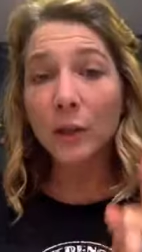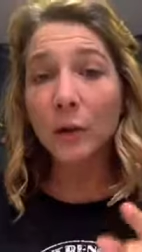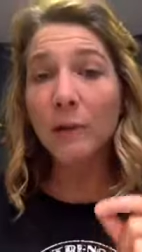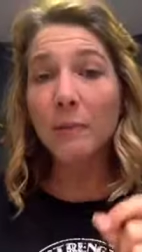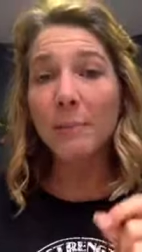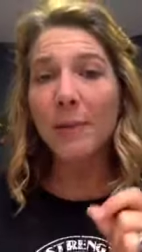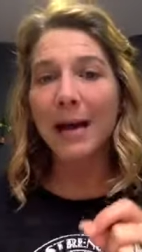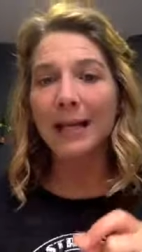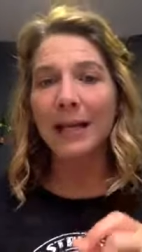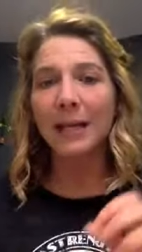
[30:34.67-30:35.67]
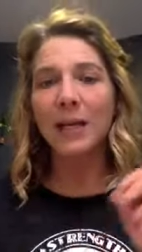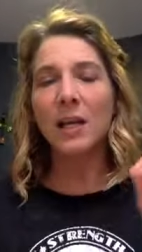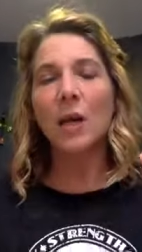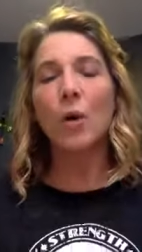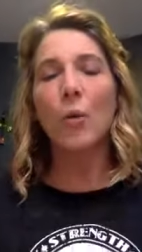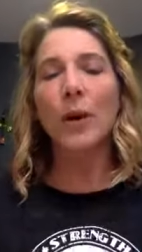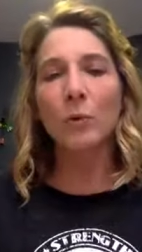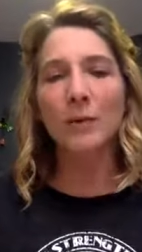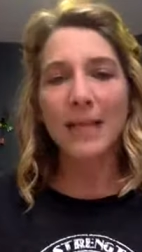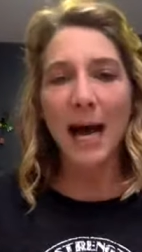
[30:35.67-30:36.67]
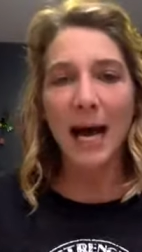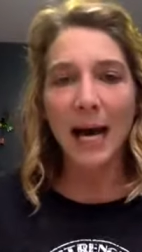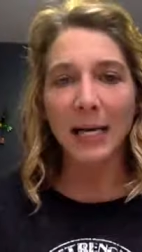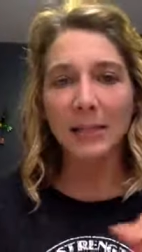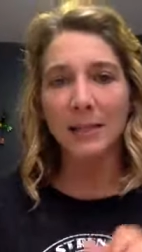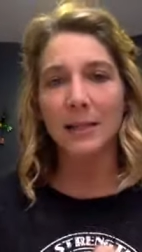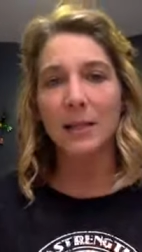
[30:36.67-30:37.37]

creeping back in when it was hot.